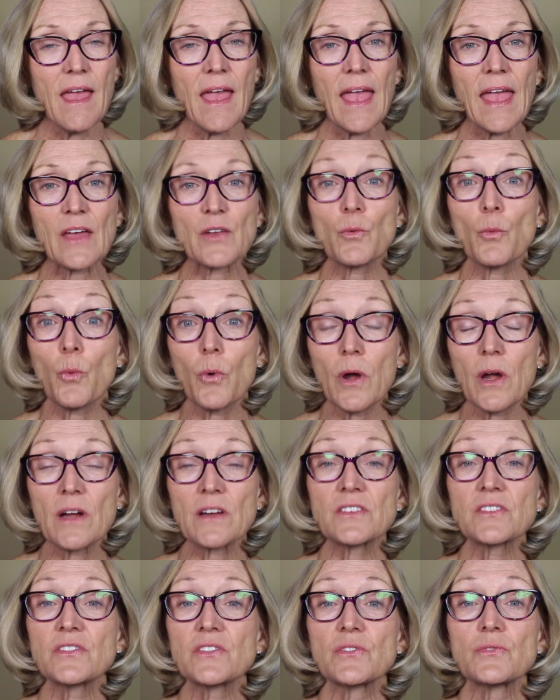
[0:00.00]
and
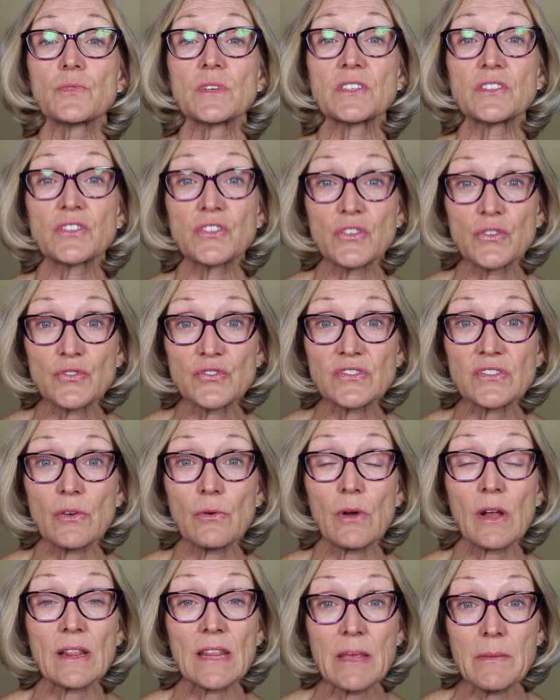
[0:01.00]
work to reduce
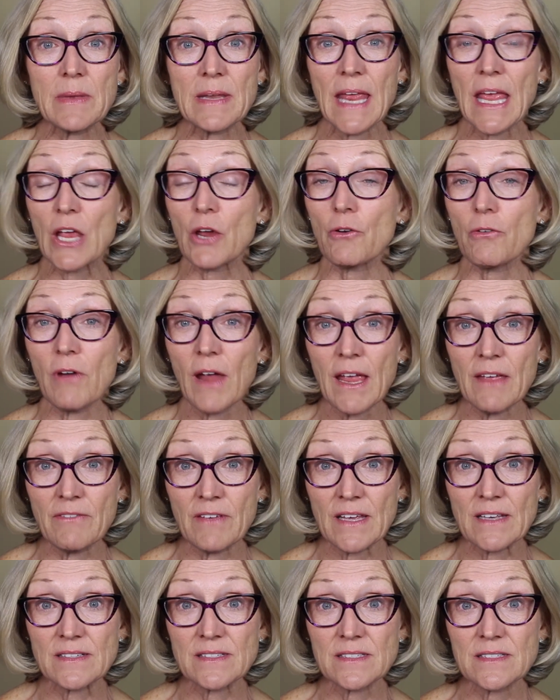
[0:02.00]
or eliminate
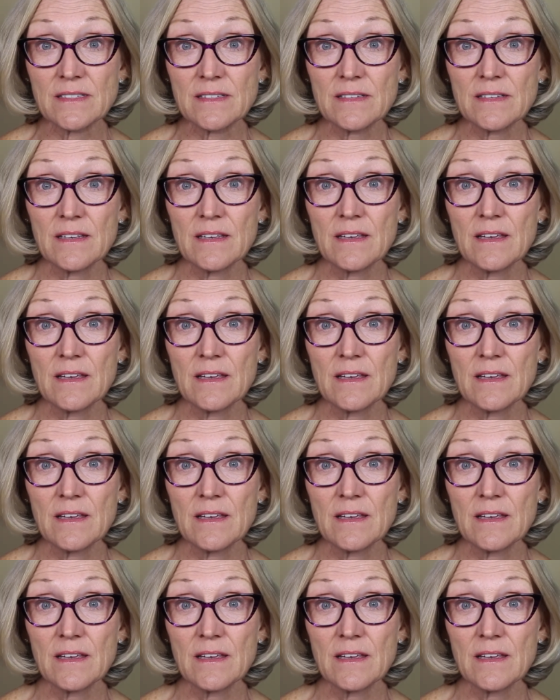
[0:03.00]
cravings.